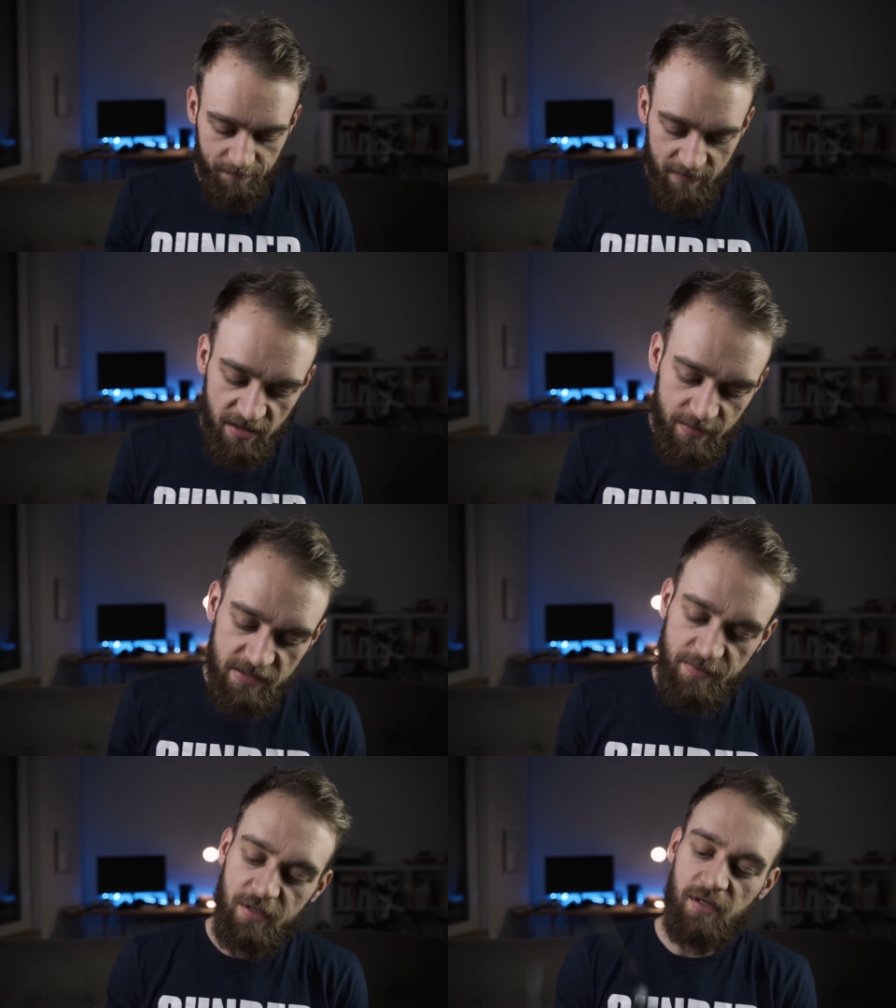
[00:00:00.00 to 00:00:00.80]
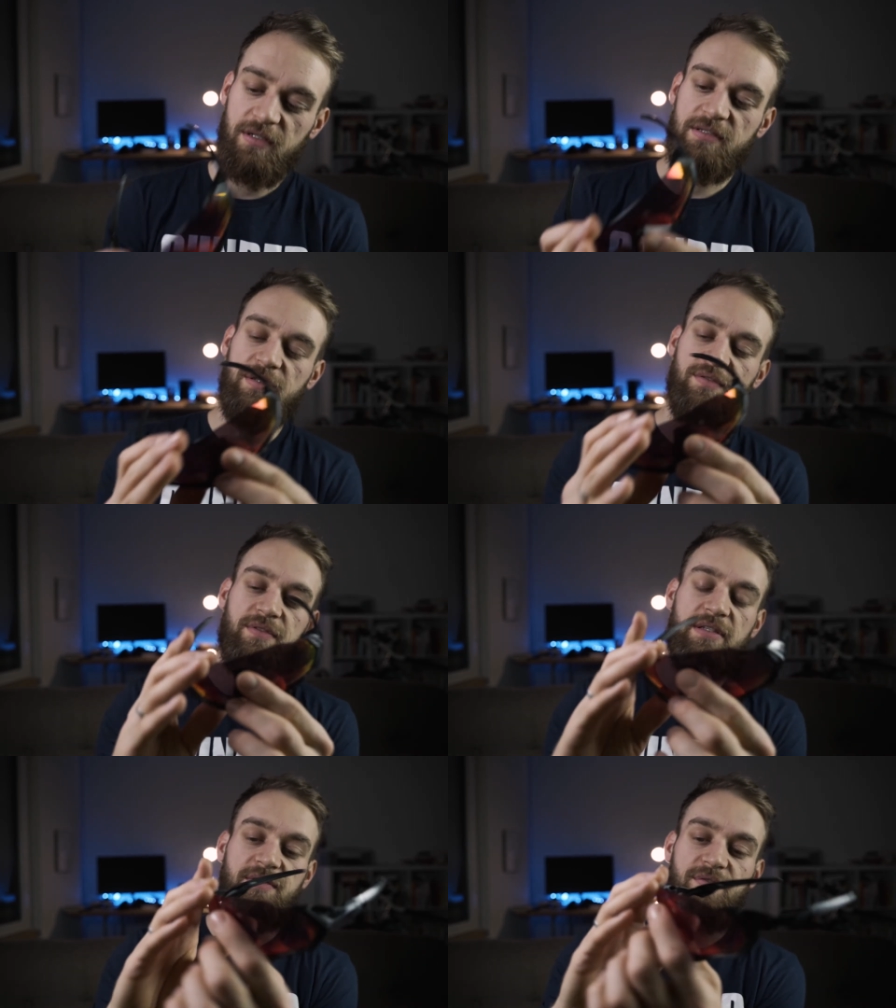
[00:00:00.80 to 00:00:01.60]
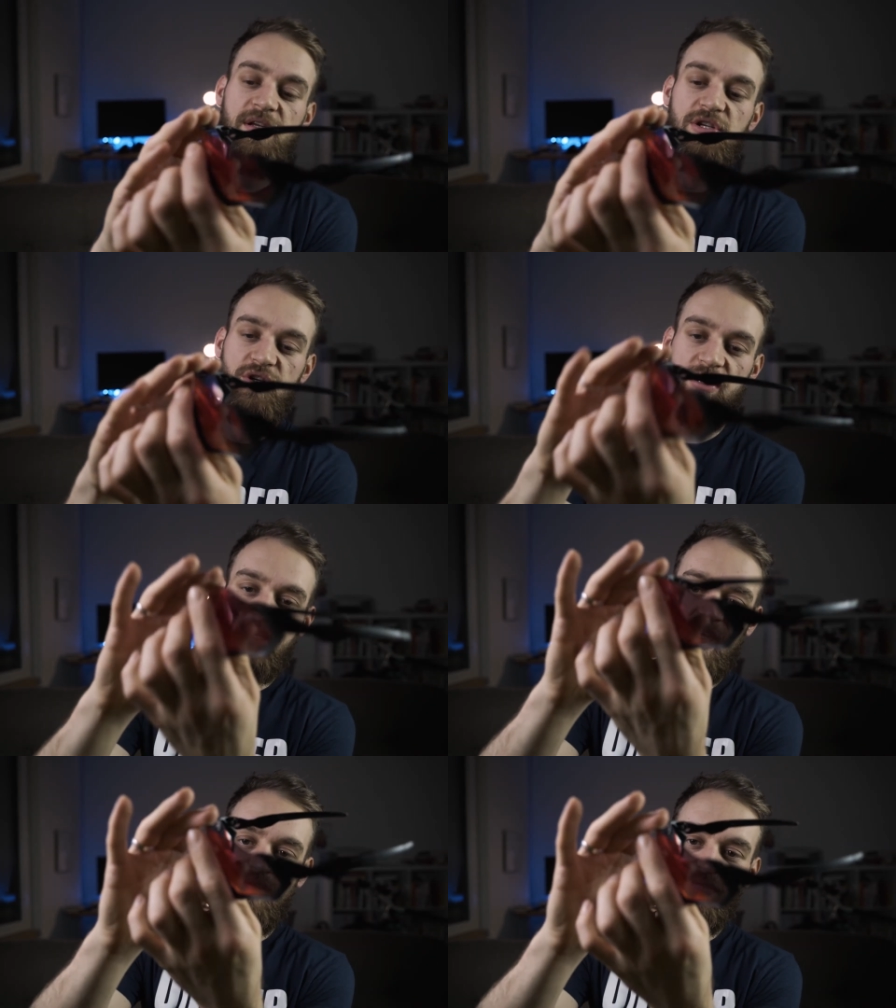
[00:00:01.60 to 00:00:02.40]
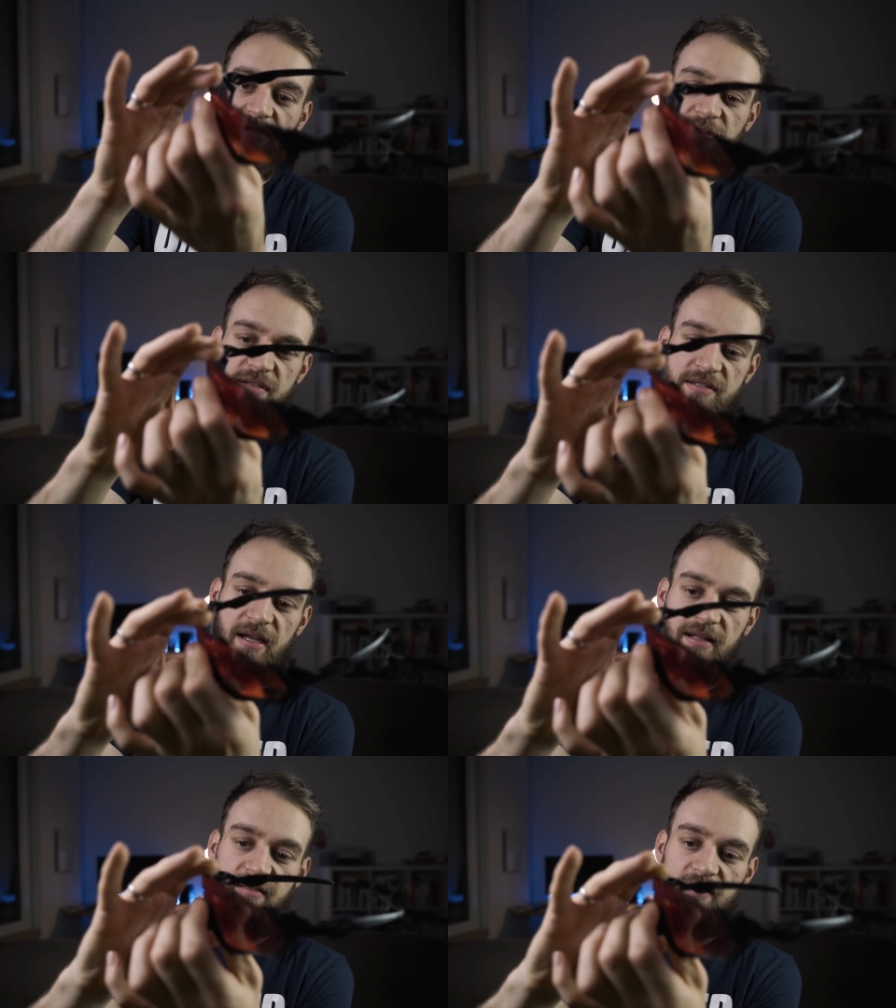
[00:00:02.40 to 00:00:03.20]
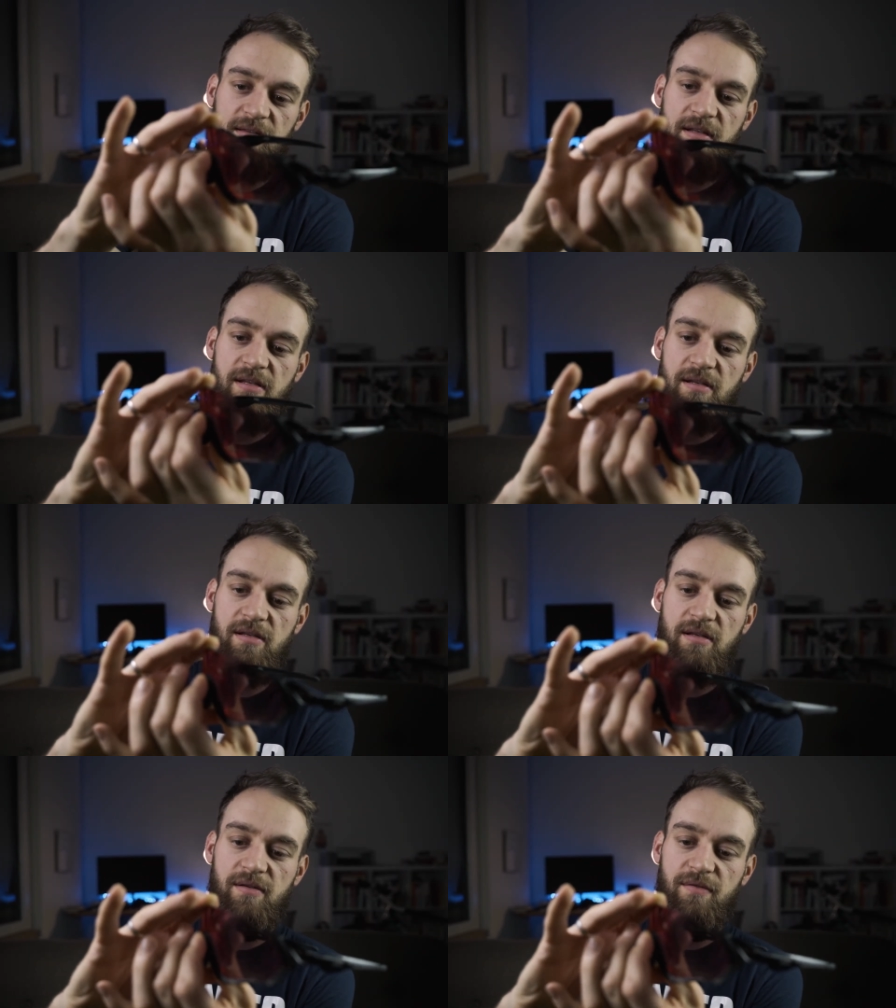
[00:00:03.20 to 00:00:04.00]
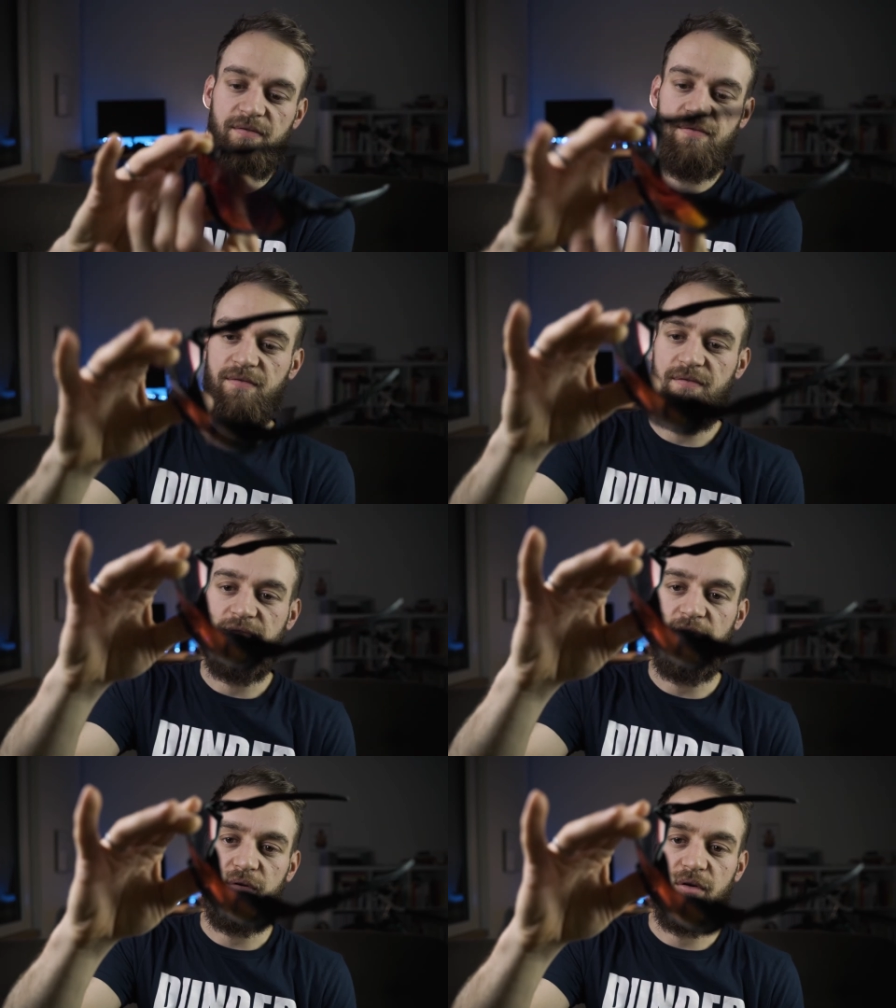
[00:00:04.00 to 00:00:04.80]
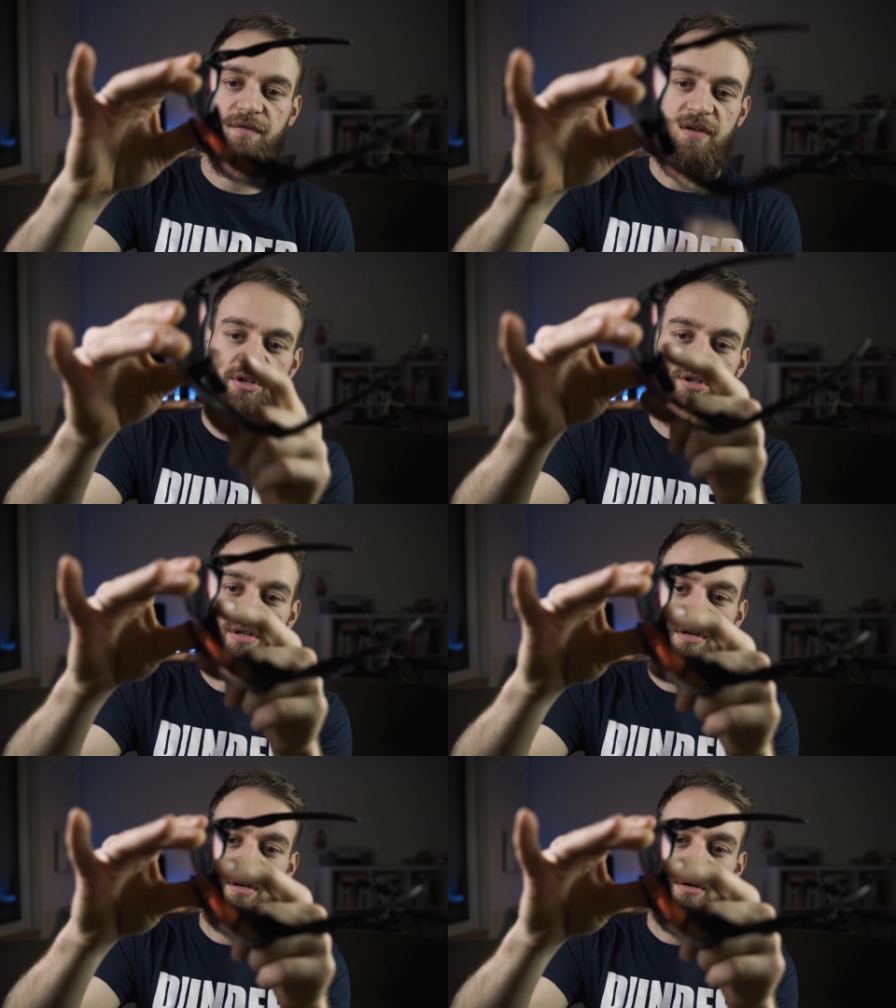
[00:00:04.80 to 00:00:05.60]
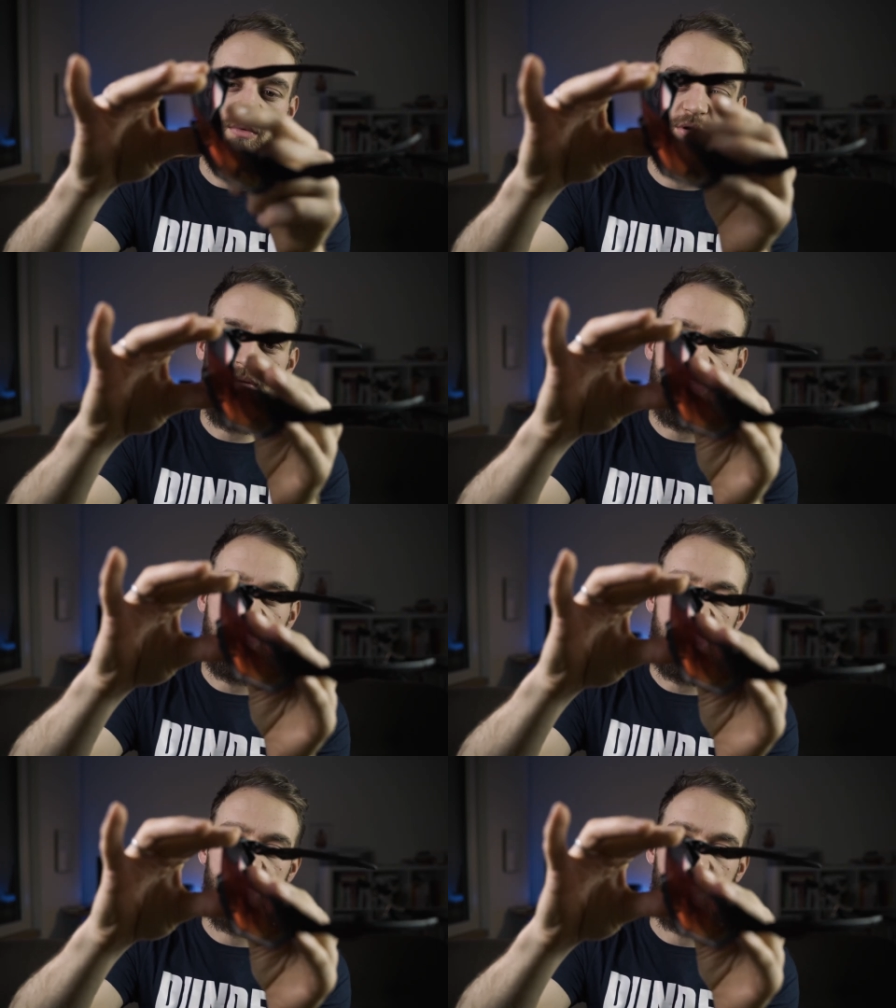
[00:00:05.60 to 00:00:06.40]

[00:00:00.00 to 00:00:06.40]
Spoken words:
Maybe it's because of this feature they have here, this AntiFog feature, which basically